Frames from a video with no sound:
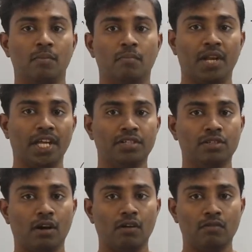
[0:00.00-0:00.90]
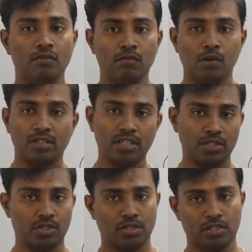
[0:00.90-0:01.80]
breakdown
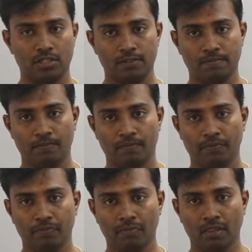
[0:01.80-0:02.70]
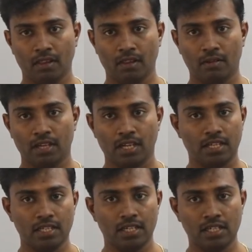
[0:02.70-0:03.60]
voltage. Okay,
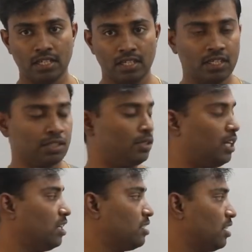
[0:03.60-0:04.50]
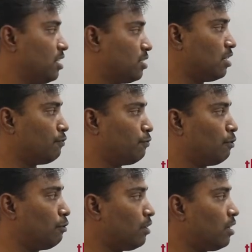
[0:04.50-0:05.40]
clear? So that is the reason
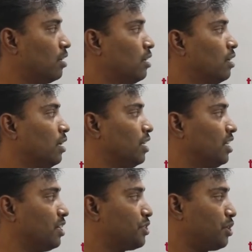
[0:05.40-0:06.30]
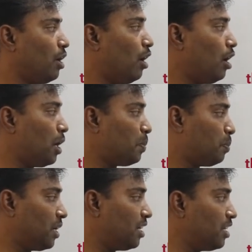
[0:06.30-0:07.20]
for getting a
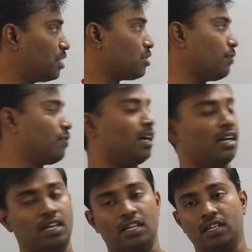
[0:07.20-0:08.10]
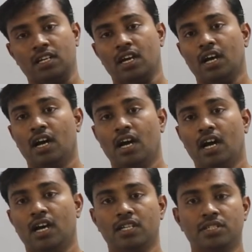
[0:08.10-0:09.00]
sharp increase of current
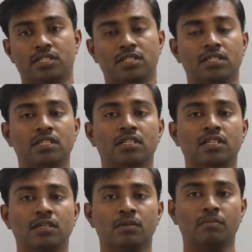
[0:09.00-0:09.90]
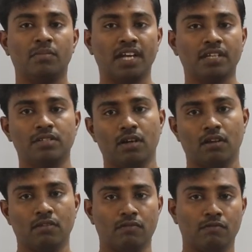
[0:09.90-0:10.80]
at
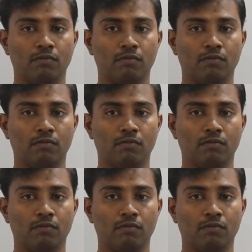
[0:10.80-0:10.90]
breakdown